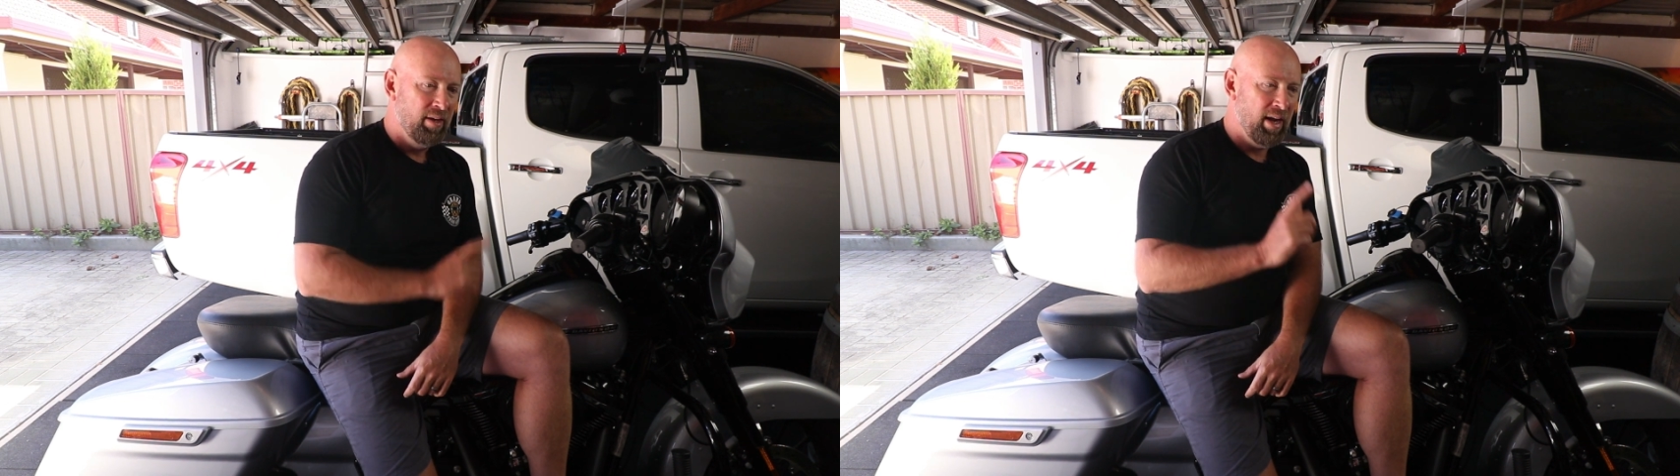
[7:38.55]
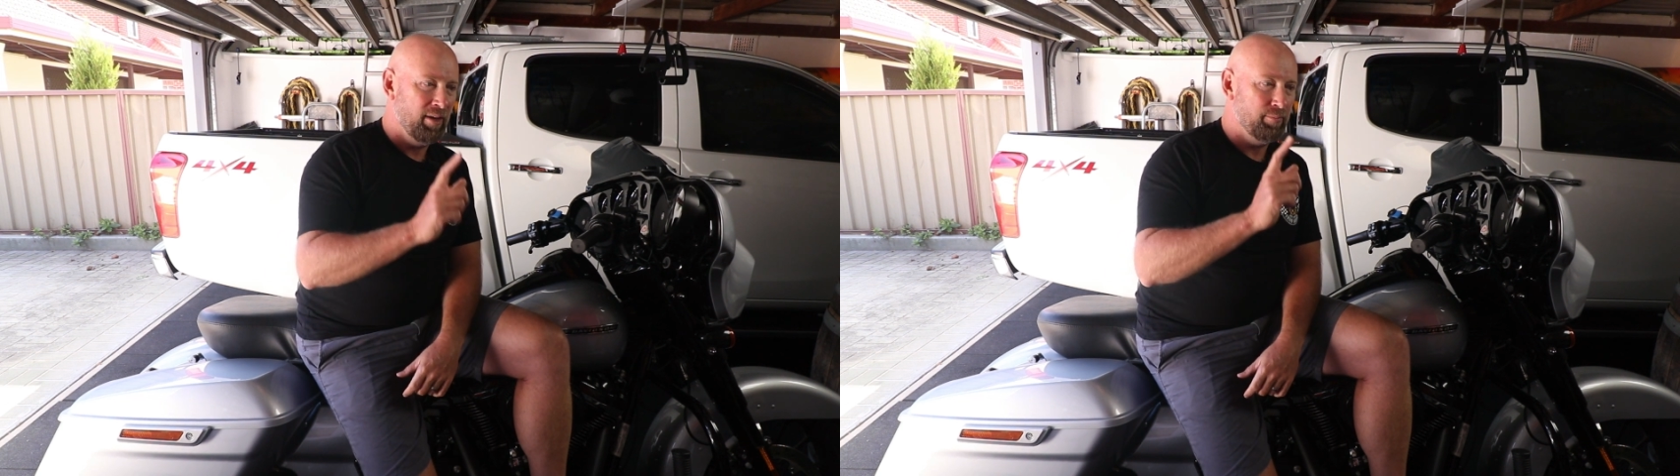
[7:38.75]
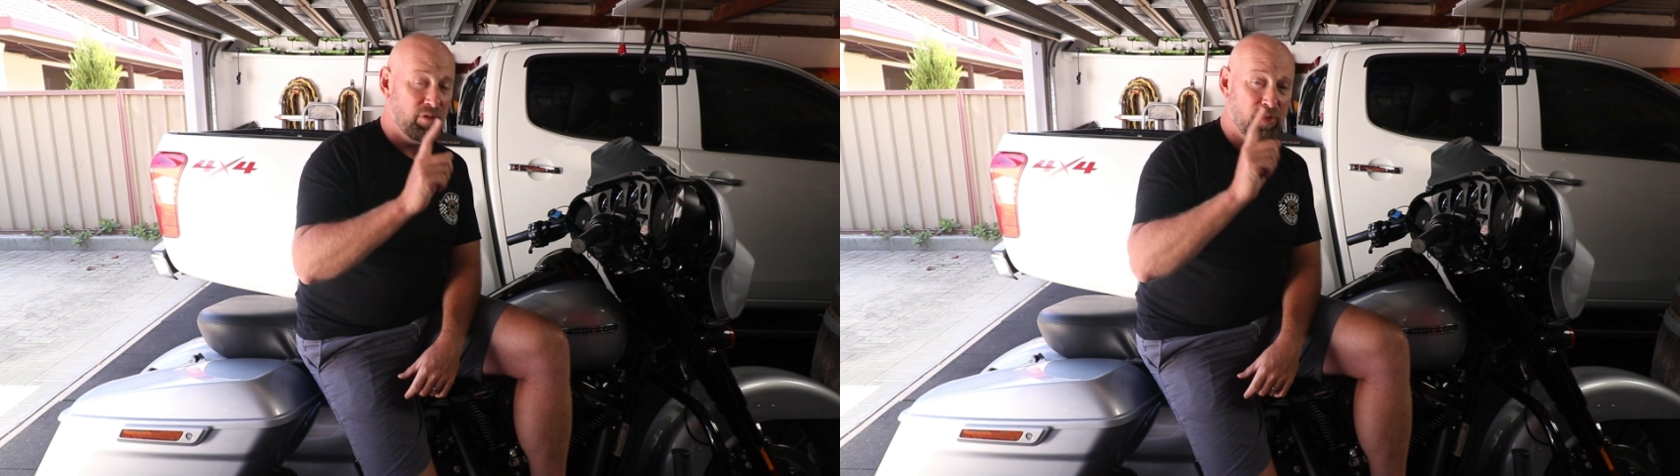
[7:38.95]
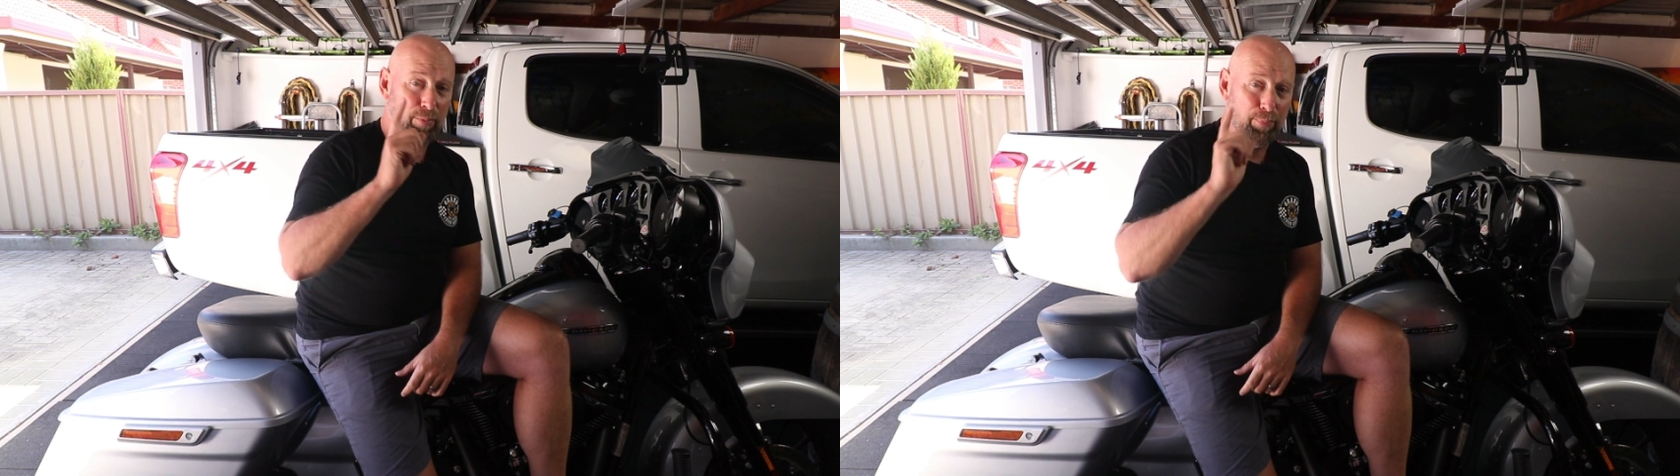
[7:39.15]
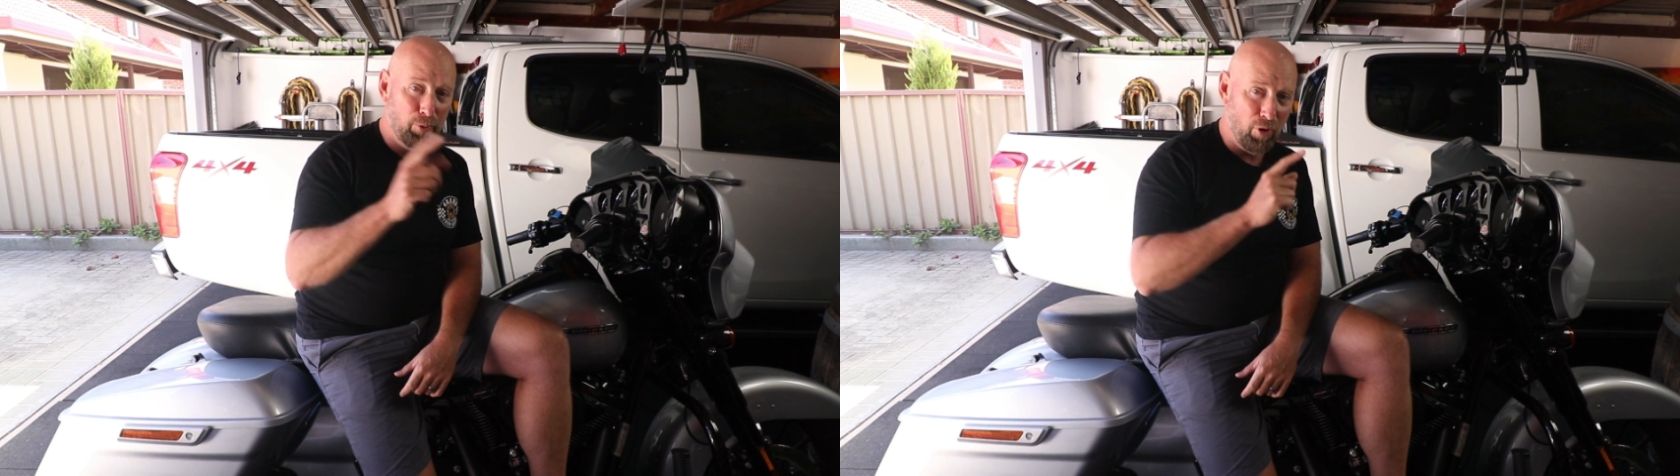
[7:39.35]
Now,
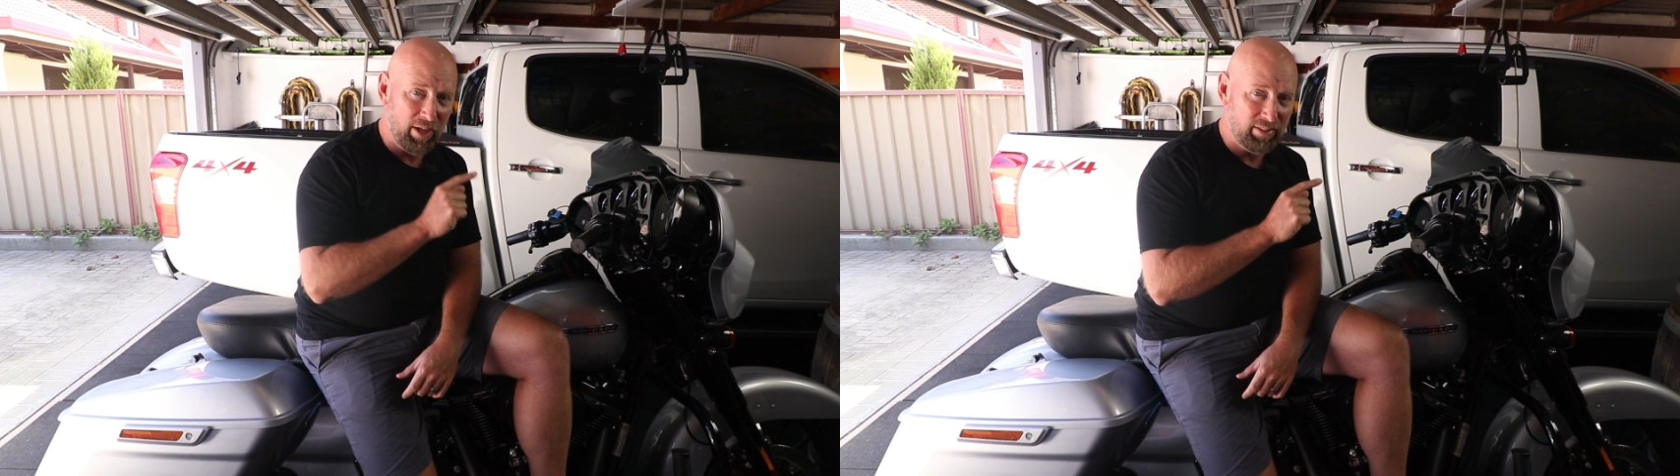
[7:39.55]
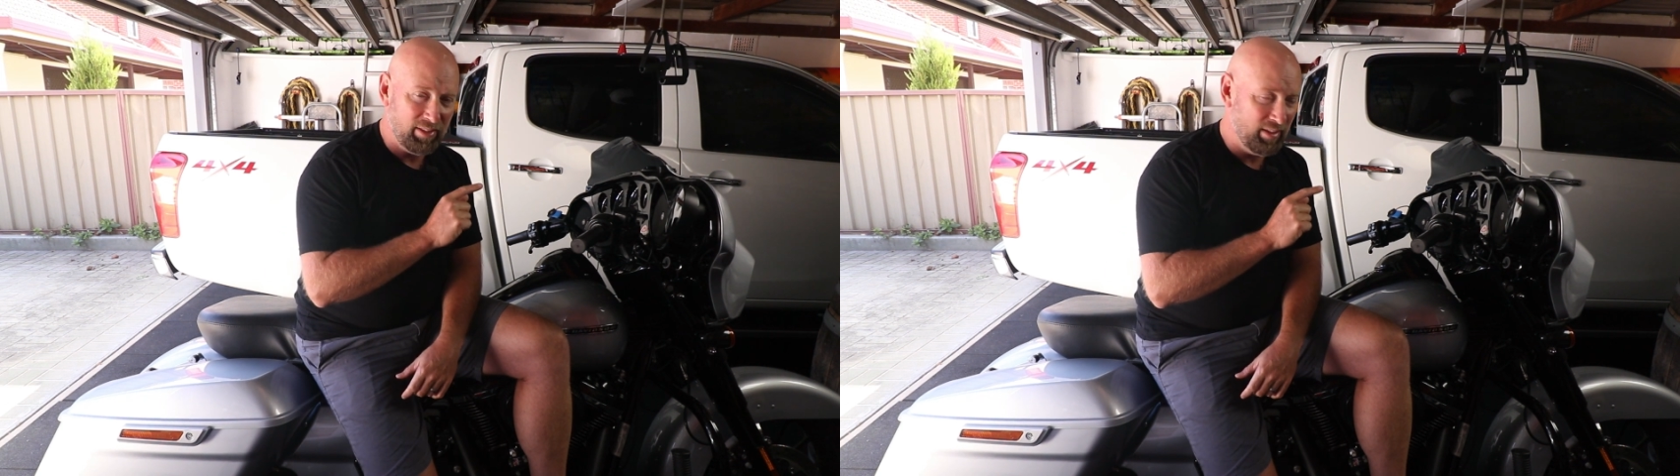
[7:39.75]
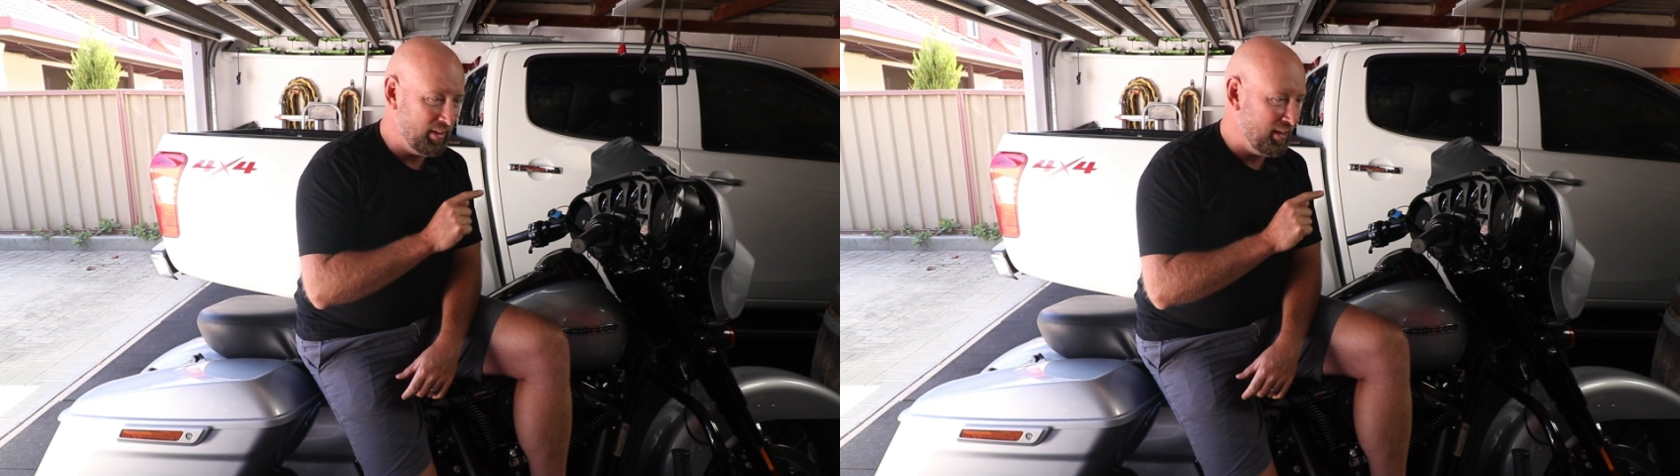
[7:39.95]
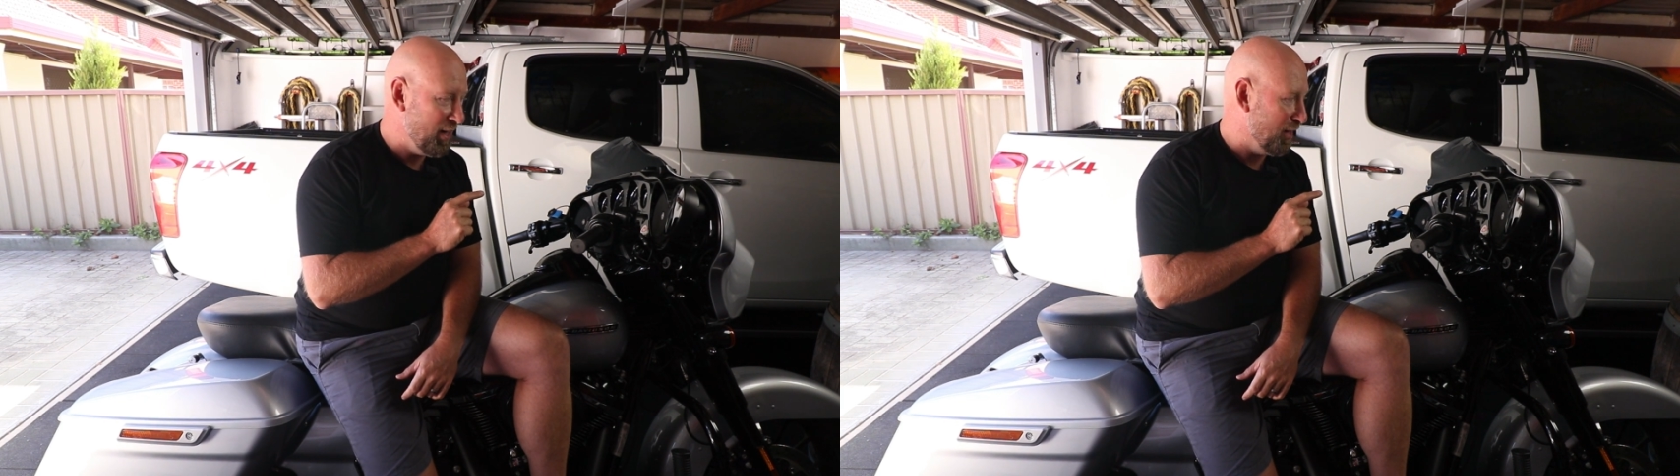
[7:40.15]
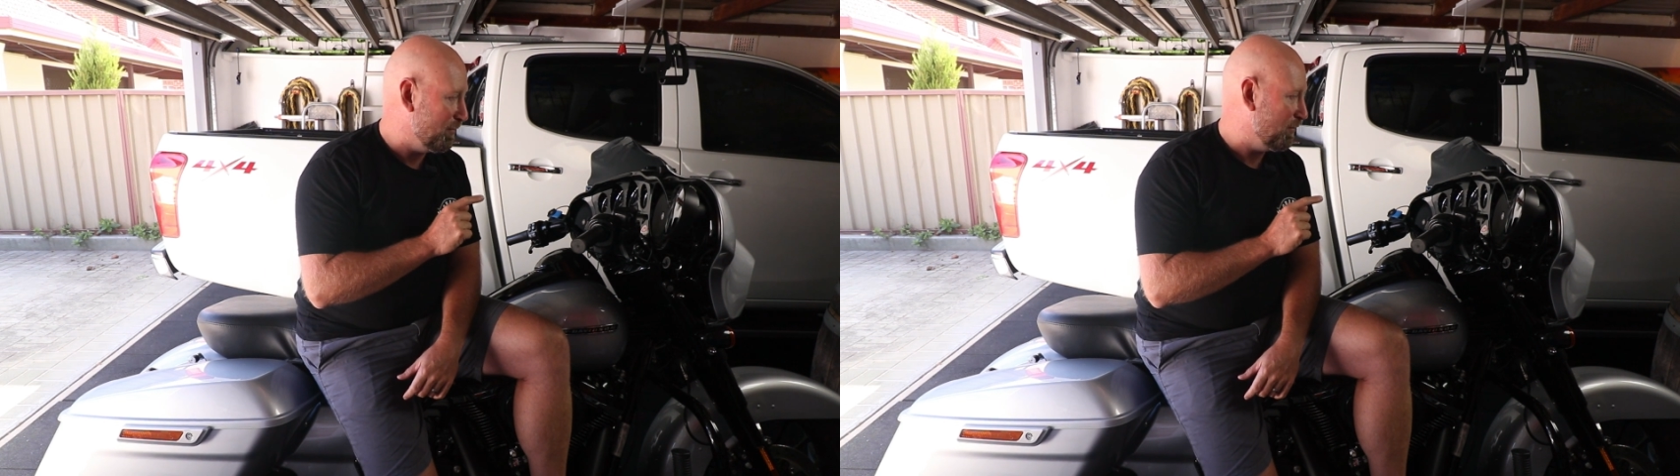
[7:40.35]
surprisingly
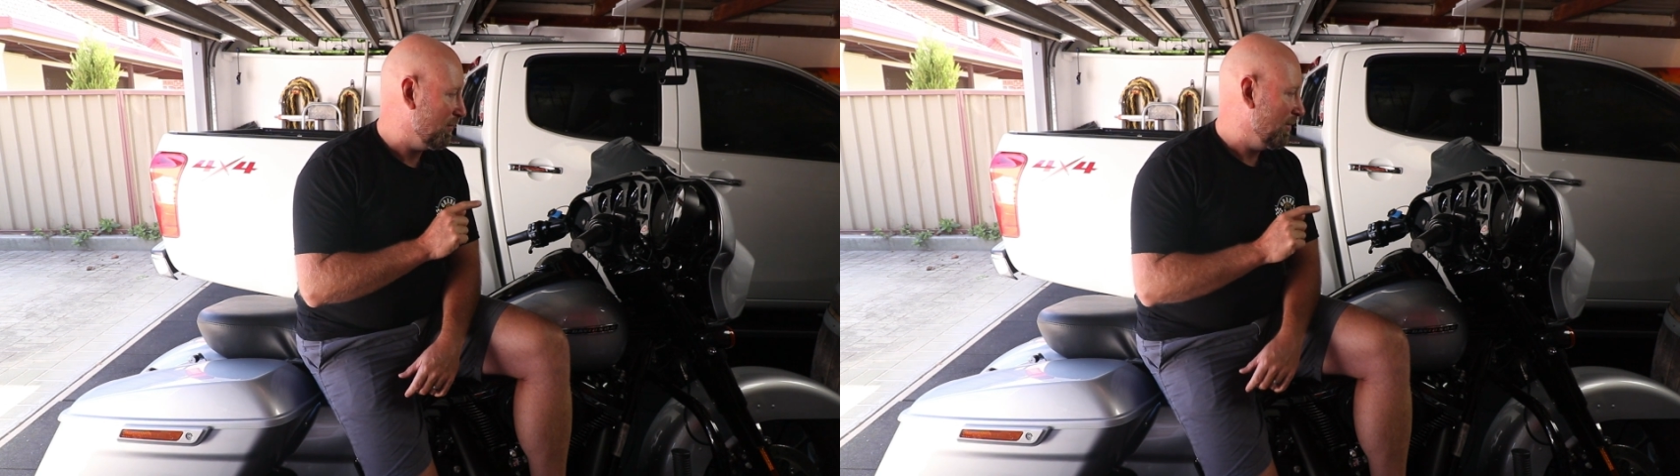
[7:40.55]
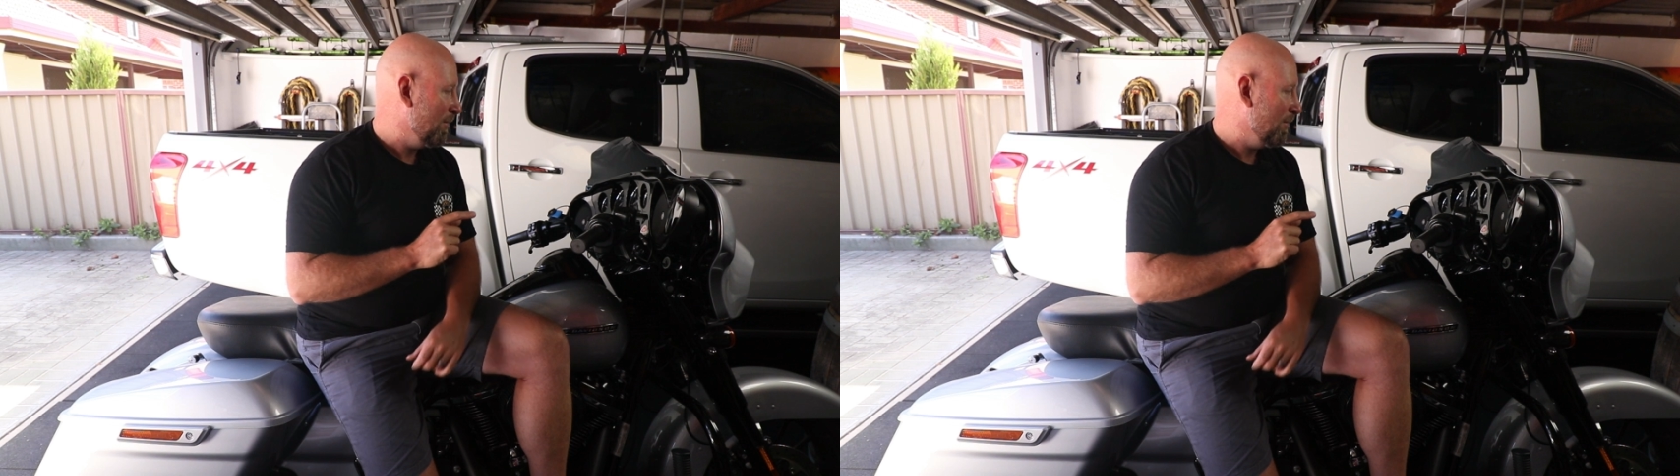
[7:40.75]
enough,